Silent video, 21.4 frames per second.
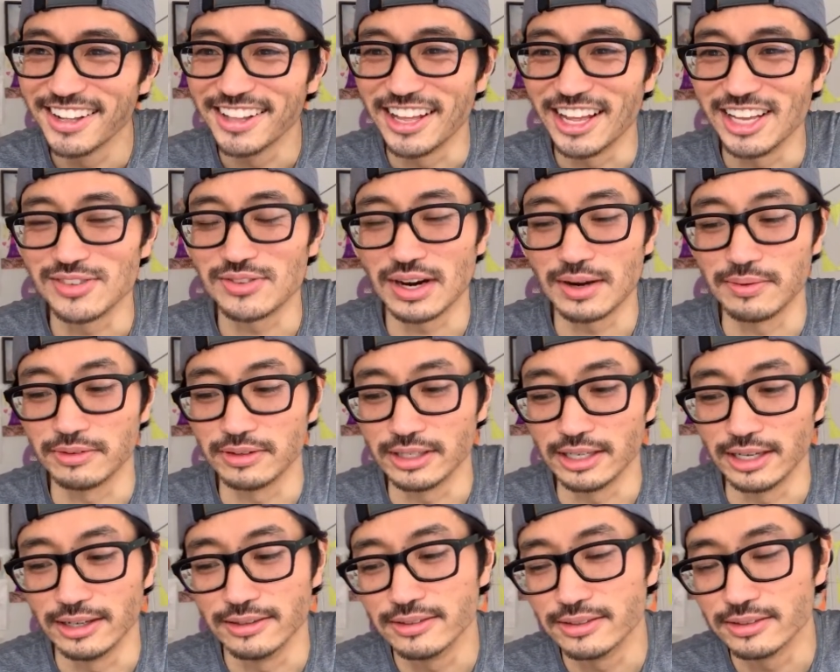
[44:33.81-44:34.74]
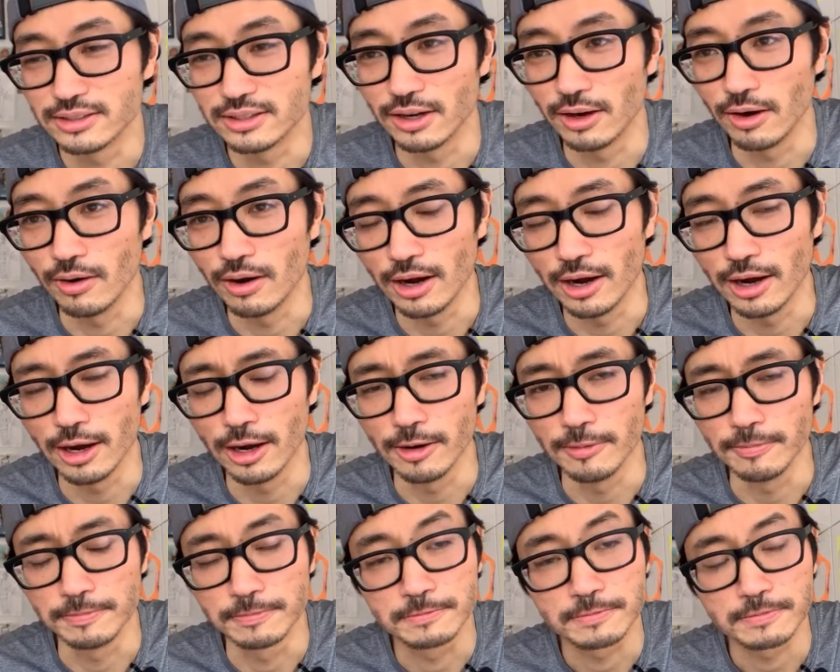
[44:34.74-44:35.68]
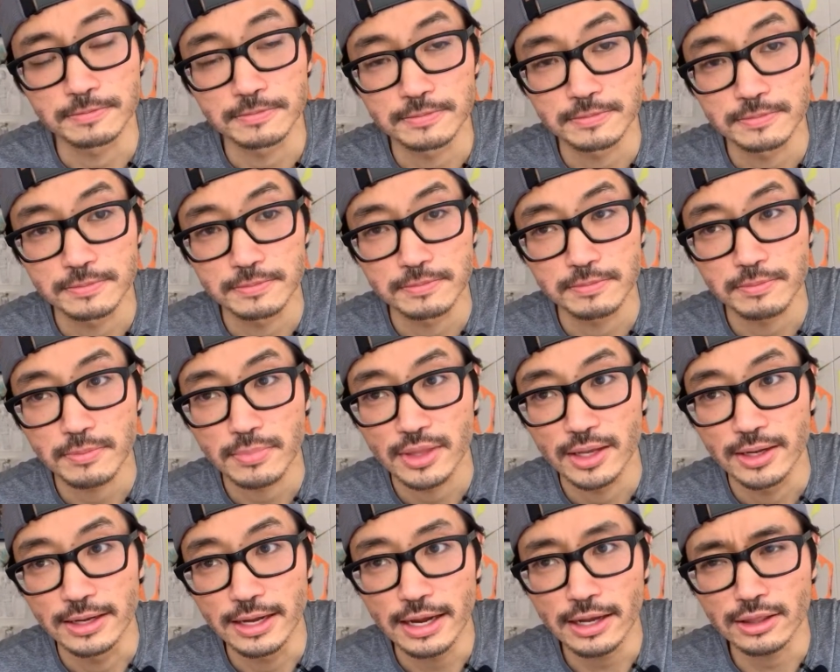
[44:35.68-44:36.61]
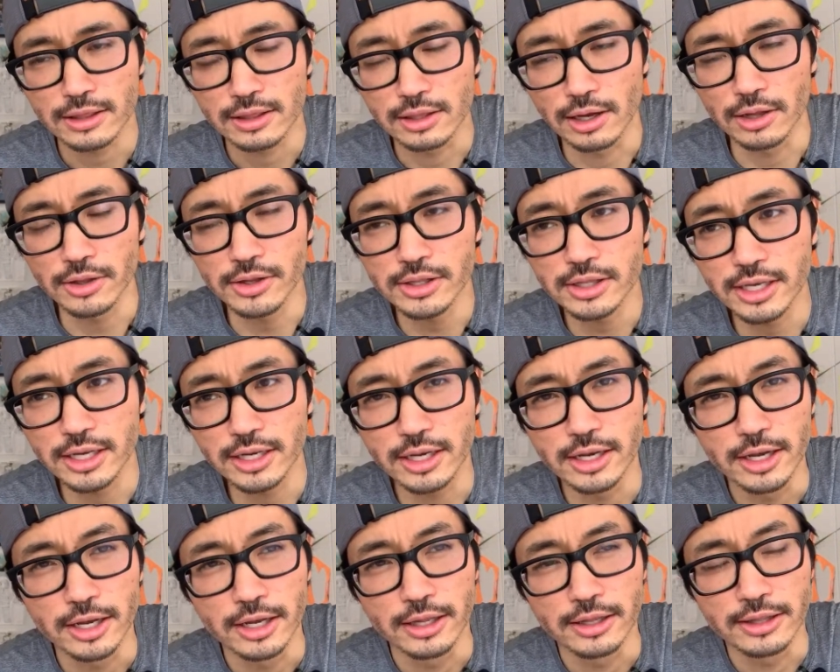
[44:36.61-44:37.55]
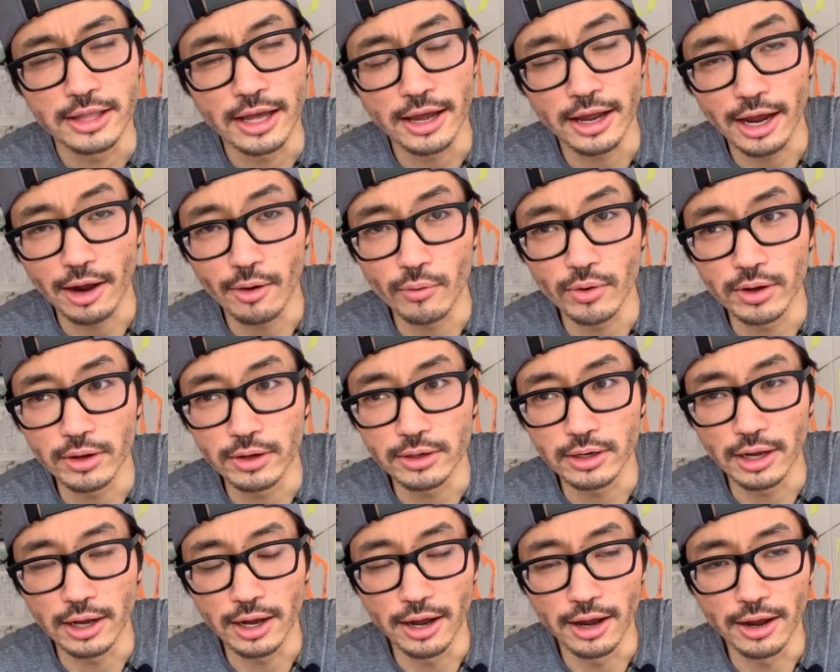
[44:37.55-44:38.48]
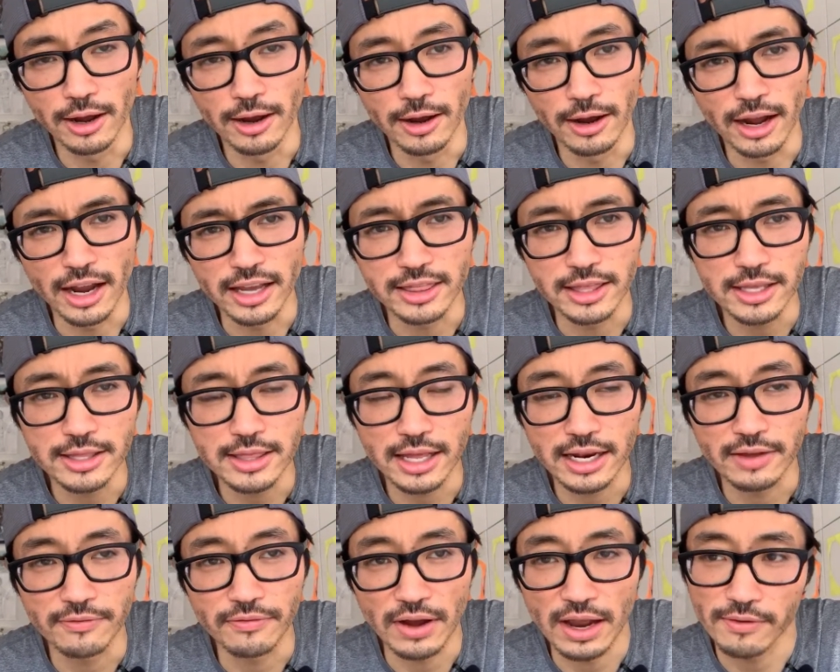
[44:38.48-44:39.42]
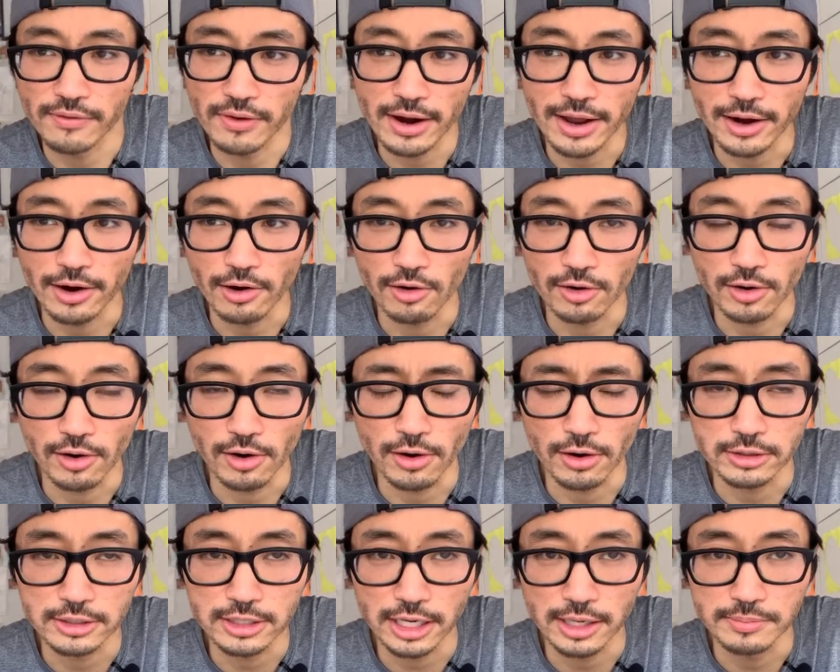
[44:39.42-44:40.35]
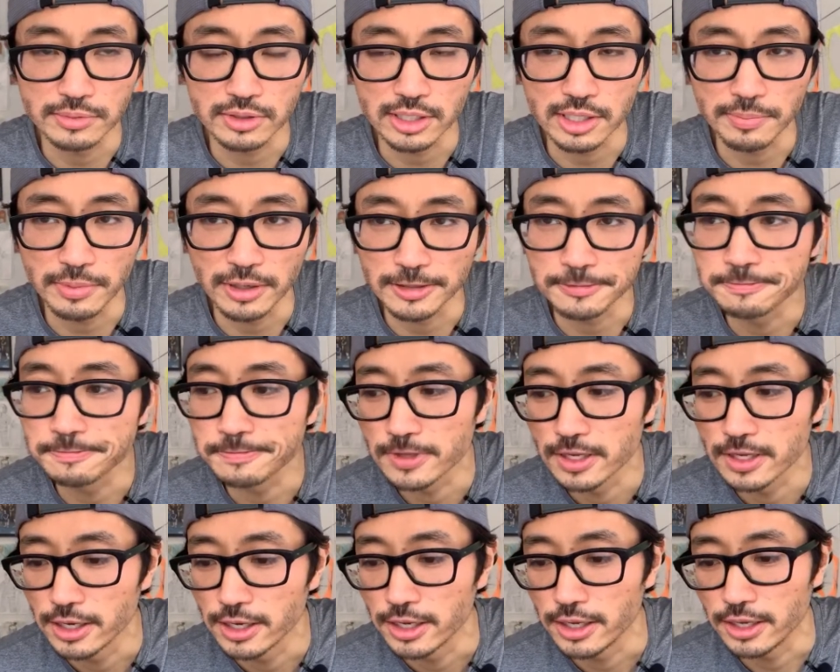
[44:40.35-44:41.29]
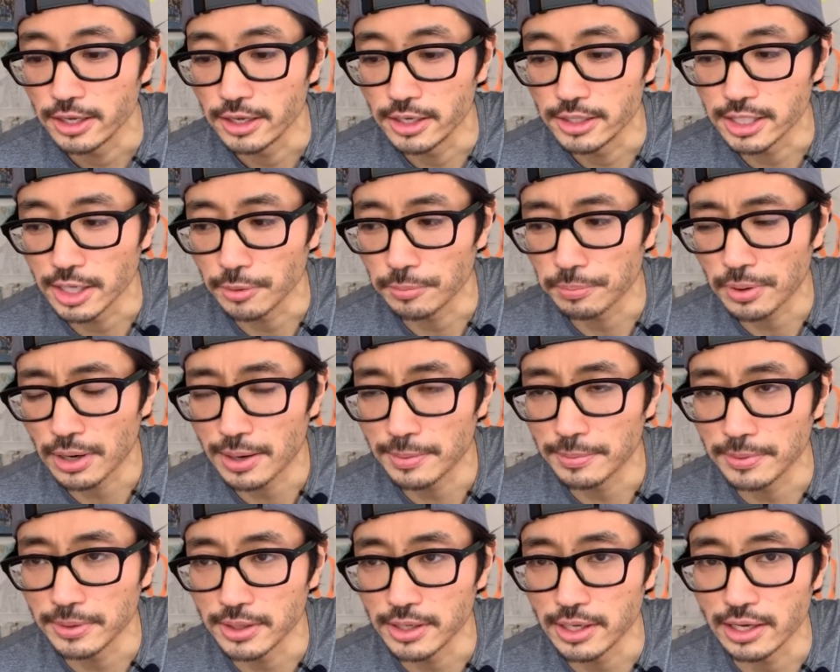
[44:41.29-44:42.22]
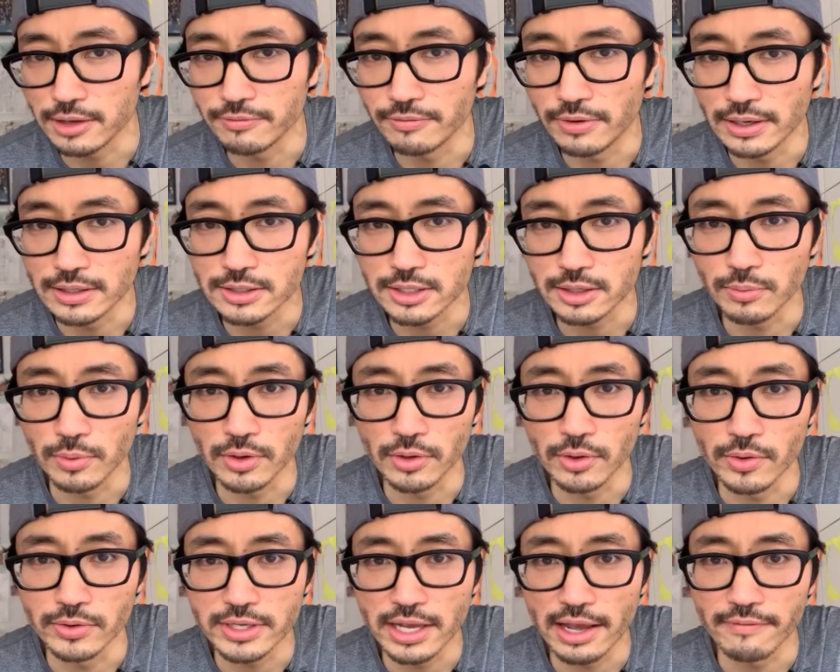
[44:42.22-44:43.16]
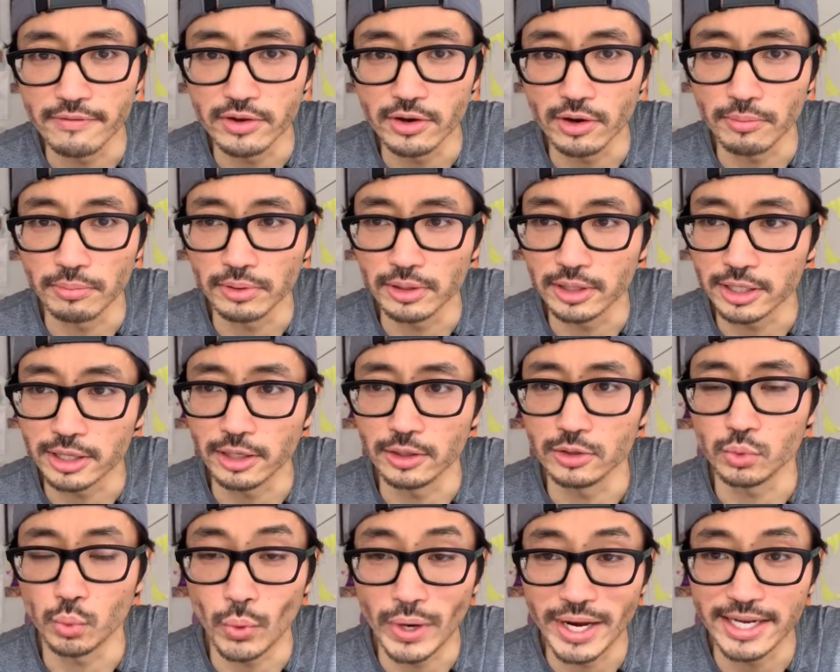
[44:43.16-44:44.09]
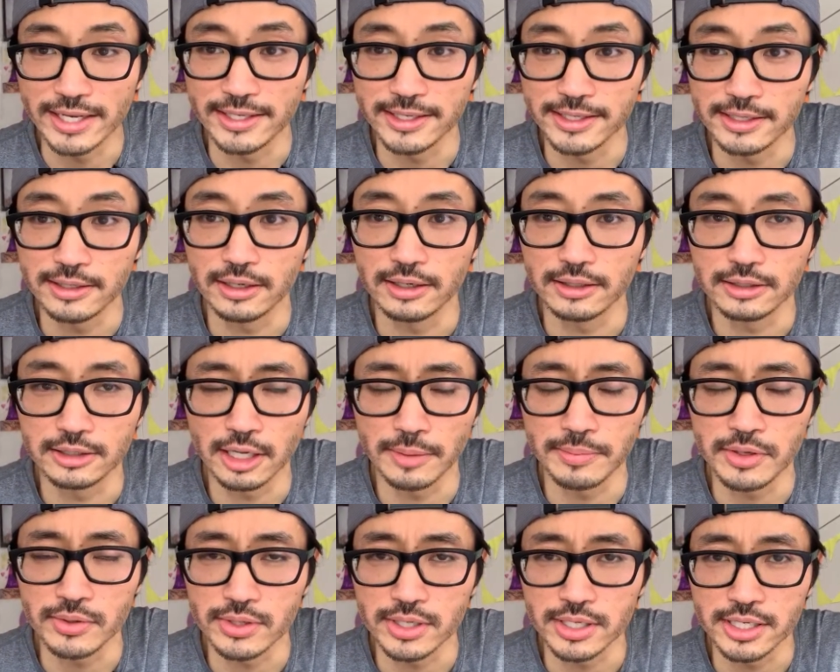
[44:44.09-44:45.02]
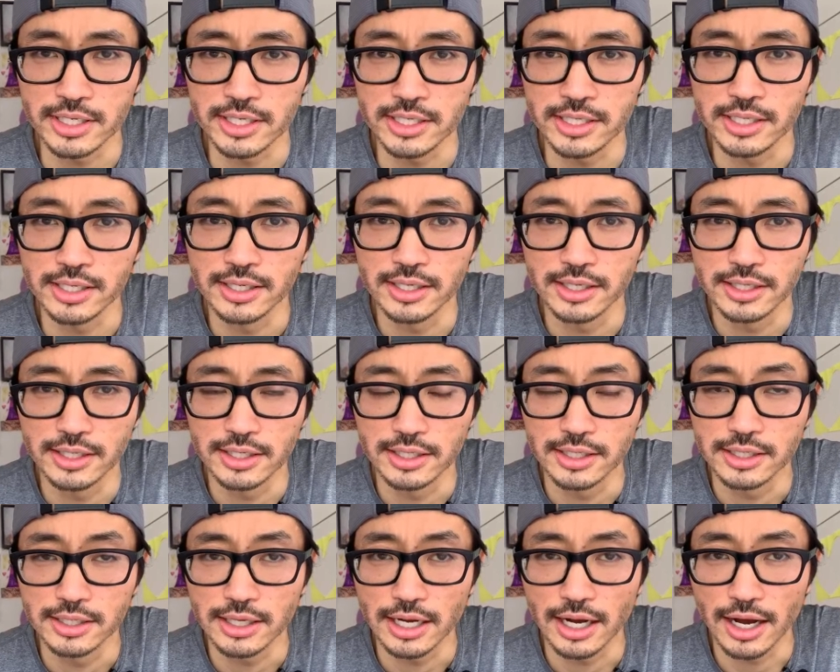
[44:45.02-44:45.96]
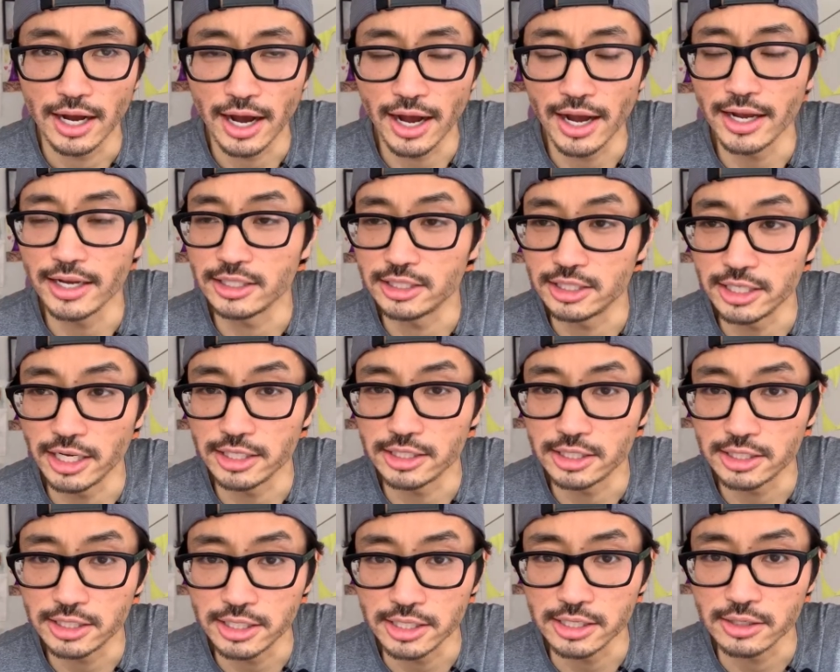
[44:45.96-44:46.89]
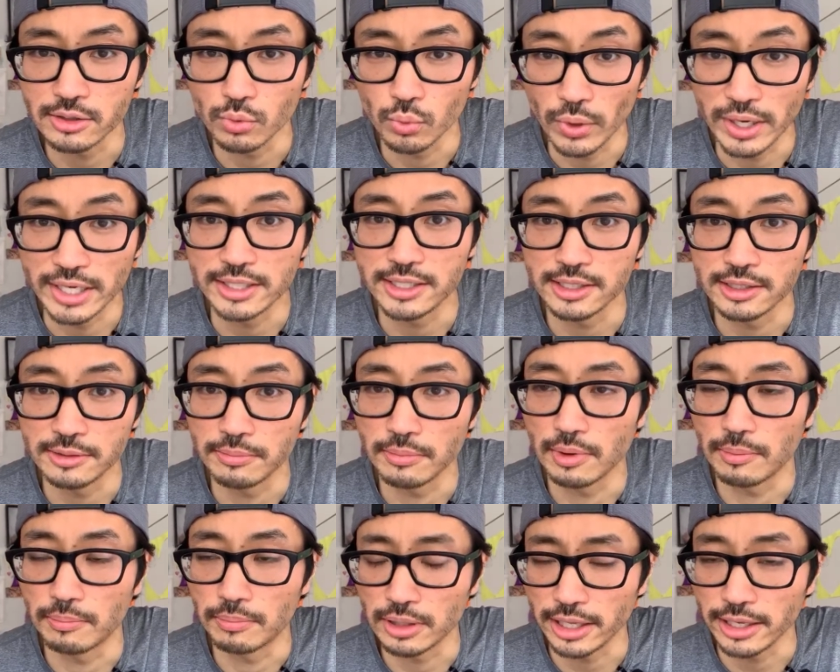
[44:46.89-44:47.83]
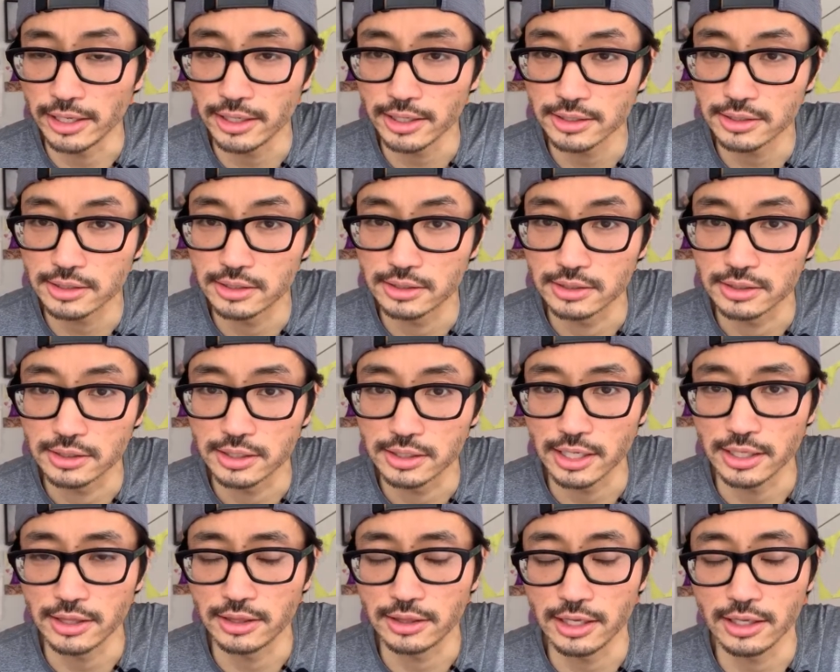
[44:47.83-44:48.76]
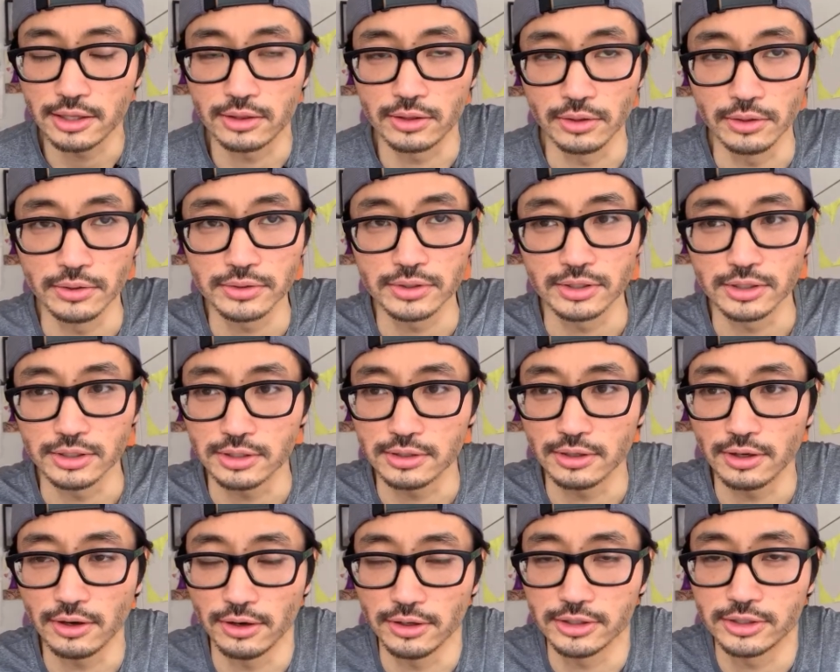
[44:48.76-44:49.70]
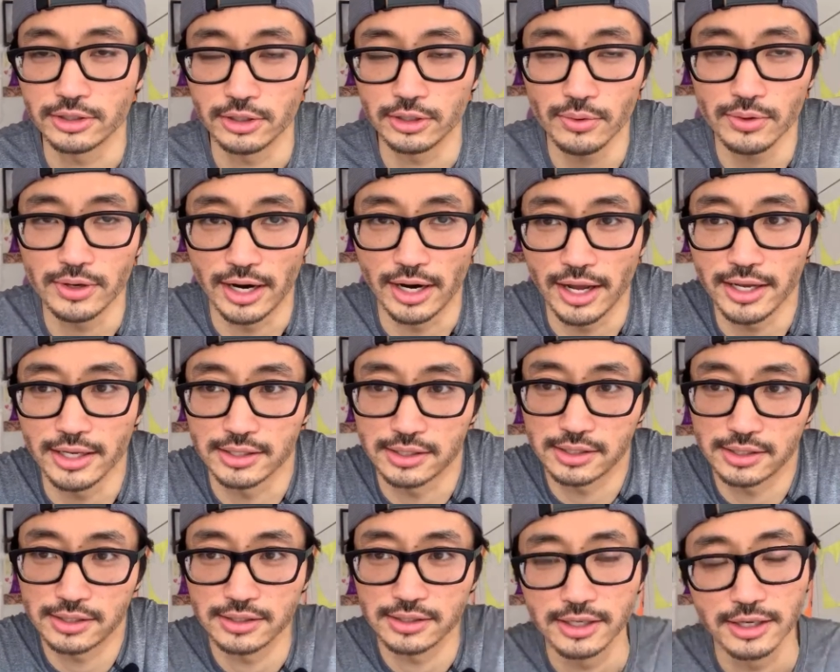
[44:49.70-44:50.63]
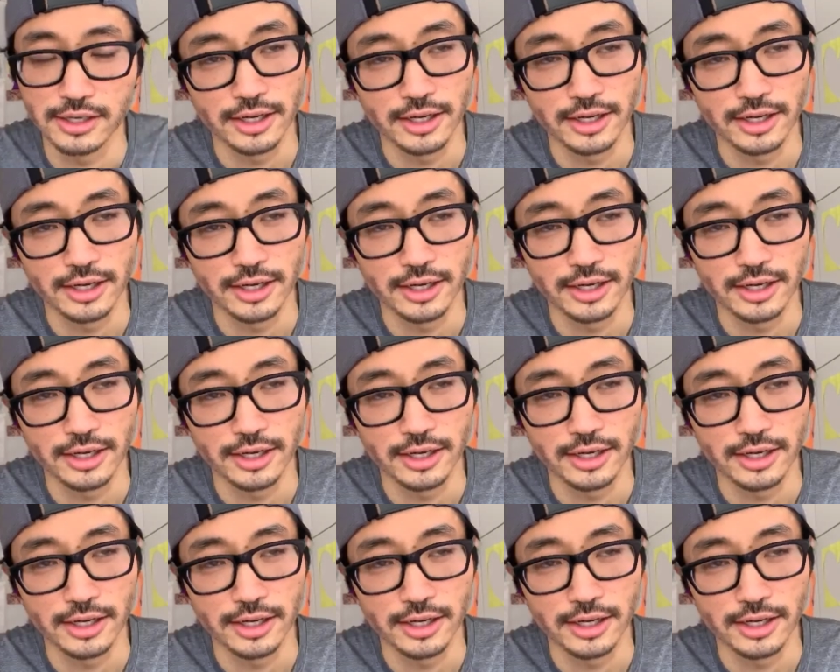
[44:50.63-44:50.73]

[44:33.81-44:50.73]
That's probably it. So, yeah, the other thing that I would, I think that if I ever had a hard time sleeping is I would probably invest in one of those heavier, like those weighted, W-E-I-G-H-T, weighted blankets, because I think those just are so nice.